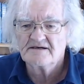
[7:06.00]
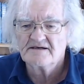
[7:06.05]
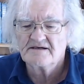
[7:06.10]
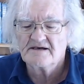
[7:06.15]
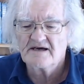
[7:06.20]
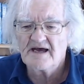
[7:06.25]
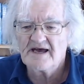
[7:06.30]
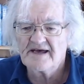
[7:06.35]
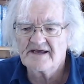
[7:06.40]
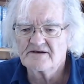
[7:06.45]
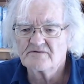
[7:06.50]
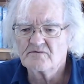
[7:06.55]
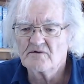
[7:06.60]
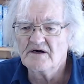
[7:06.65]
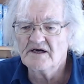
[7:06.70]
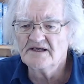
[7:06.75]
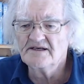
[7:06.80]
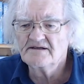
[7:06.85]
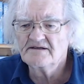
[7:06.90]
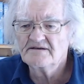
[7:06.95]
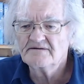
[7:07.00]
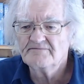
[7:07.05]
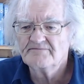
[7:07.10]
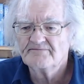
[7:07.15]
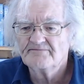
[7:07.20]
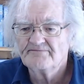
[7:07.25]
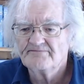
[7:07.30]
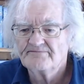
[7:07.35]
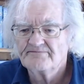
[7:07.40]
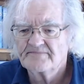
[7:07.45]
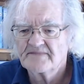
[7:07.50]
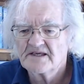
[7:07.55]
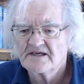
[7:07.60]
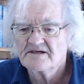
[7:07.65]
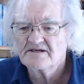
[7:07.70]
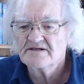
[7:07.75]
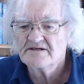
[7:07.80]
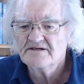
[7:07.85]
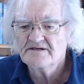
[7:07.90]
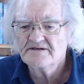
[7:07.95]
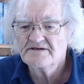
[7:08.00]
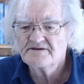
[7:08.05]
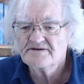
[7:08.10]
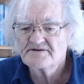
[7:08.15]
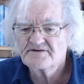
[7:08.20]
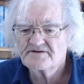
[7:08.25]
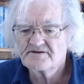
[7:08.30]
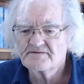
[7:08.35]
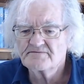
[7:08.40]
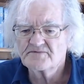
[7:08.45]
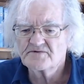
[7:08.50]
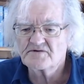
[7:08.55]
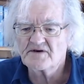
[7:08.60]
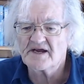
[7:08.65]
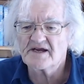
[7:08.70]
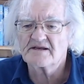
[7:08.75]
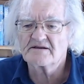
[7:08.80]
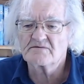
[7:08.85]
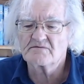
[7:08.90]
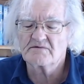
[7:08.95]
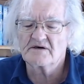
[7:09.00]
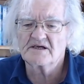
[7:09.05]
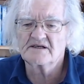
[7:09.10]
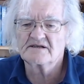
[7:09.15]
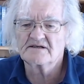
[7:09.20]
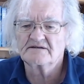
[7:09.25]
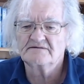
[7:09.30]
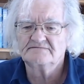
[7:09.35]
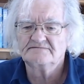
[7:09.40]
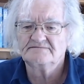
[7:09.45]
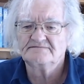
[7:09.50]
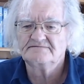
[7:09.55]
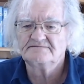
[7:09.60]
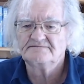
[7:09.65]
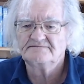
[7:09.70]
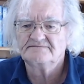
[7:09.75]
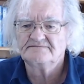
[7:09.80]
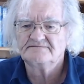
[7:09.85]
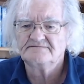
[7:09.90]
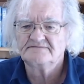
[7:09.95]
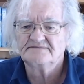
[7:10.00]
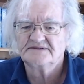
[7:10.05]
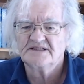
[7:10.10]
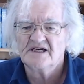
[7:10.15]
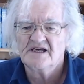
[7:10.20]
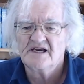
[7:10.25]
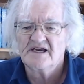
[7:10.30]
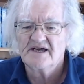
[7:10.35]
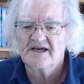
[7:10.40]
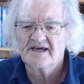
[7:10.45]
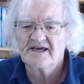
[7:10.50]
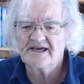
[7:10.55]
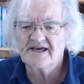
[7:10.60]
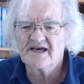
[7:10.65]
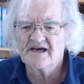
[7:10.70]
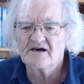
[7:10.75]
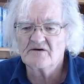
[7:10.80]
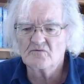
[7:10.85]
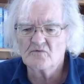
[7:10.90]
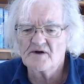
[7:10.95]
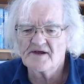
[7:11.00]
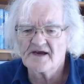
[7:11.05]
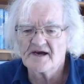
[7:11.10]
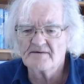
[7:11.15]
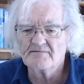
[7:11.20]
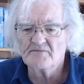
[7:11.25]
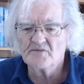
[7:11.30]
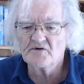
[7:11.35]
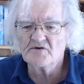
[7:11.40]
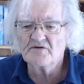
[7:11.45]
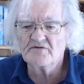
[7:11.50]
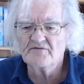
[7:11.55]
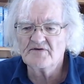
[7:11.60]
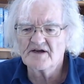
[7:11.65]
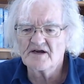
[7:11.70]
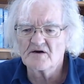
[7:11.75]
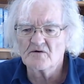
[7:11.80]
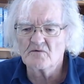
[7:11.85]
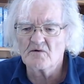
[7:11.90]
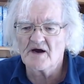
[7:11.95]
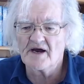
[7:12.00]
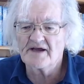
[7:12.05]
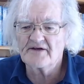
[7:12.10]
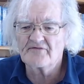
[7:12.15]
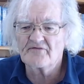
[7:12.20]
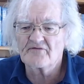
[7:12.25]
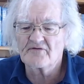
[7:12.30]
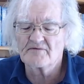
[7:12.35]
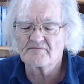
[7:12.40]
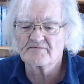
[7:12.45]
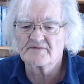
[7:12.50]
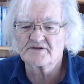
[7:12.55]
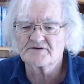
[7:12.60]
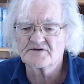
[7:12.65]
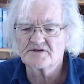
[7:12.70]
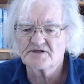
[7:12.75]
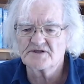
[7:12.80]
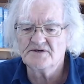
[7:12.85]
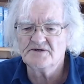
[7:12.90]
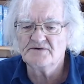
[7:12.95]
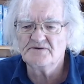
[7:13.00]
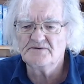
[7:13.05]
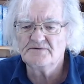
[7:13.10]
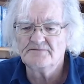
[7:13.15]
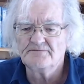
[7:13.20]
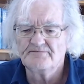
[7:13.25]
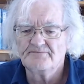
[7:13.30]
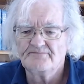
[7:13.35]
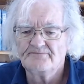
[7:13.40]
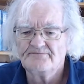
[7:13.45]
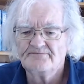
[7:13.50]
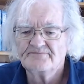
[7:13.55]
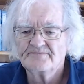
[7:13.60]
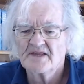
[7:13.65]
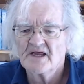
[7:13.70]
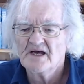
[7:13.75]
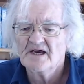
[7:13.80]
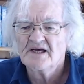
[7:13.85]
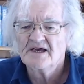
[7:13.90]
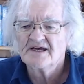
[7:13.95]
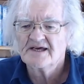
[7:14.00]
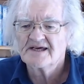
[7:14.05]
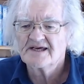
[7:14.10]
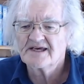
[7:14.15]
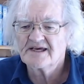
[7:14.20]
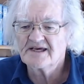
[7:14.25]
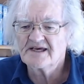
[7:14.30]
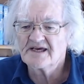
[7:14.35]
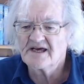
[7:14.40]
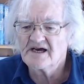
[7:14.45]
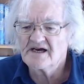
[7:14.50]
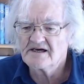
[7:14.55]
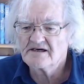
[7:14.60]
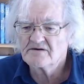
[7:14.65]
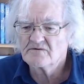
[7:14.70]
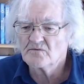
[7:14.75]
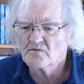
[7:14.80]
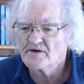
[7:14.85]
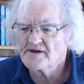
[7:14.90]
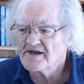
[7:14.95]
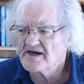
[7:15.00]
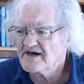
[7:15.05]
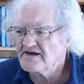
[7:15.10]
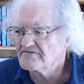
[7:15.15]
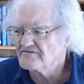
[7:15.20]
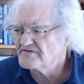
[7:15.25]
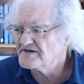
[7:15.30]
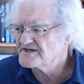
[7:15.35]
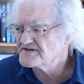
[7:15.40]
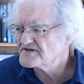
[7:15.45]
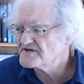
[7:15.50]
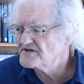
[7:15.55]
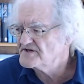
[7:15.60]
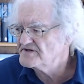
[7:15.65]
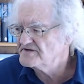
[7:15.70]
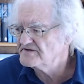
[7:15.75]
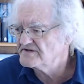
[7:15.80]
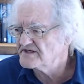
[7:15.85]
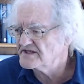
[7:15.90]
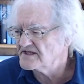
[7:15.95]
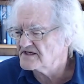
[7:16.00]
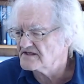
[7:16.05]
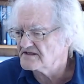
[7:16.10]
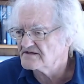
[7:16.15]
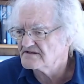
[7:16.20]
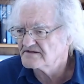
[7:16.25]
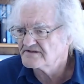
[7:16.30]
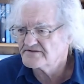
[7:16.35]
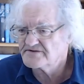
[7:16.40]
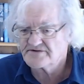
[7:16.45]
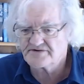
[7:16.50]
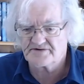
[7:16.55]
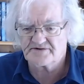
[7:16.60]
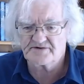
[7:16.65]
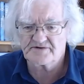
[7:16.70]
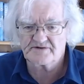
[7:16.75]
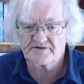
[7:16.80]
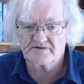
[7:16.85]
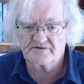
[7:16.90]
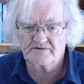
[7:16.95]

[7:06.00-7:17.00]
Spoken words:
Add 1, subtract 1. Here we are moving away from the 2. Here we are returning to 2.